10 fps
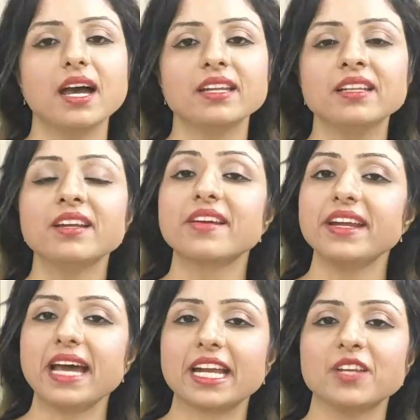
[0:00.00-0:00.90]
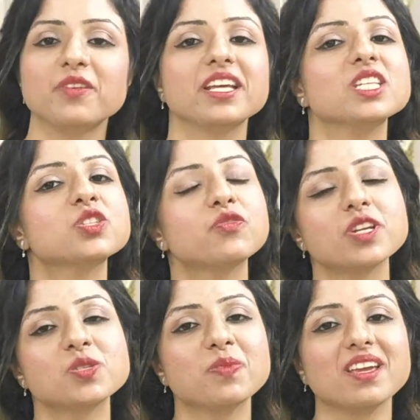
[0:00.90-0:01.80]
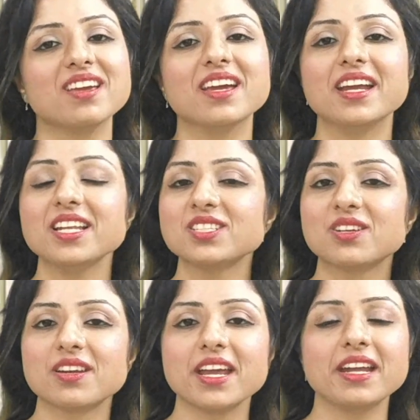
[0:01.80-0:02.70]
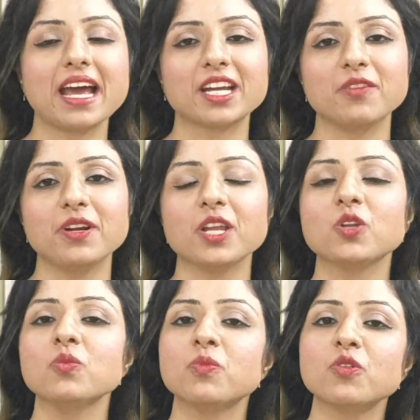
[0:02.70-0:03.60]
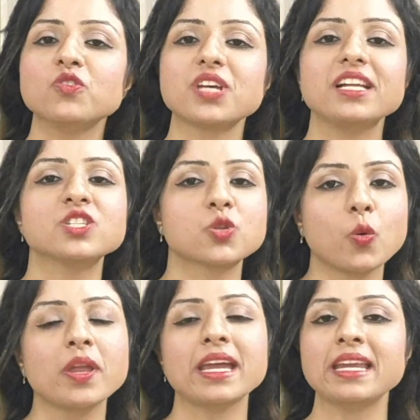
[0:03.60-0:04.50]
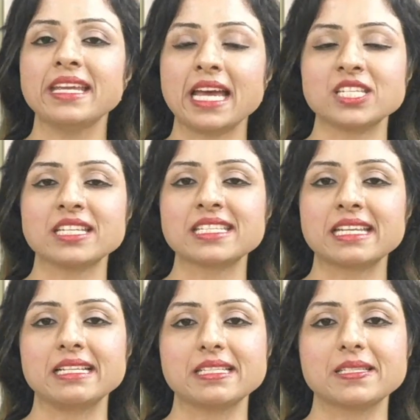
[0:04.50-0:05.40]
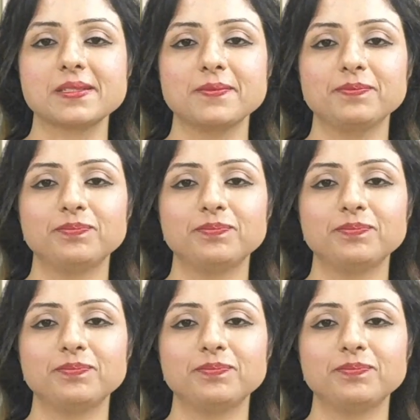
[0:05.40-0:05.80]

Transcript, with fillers: Another great activity is frisbee. It is great activity to improve child's throwing and catching skills.